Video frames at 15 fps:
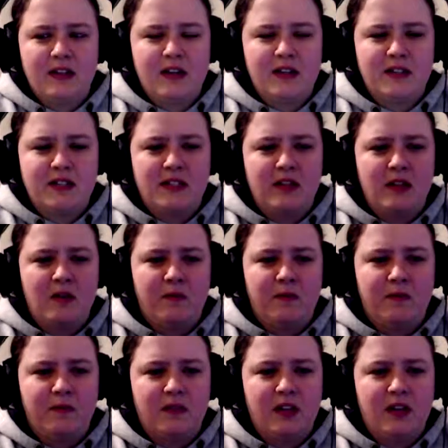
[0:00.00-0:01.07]
it's no,
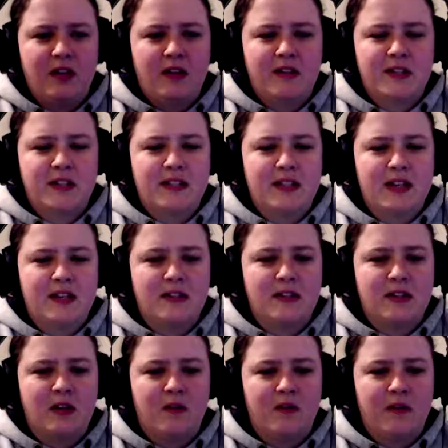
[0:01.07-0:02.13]
oh, I was going to say, it's
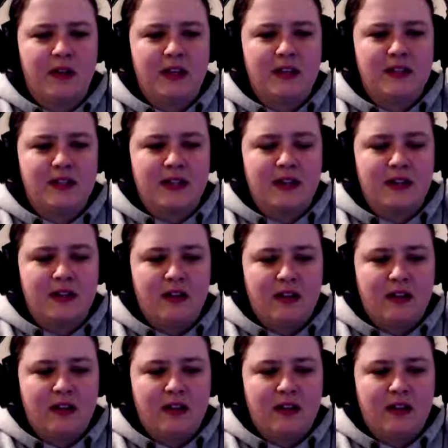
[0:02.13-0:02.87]
no thingy, is a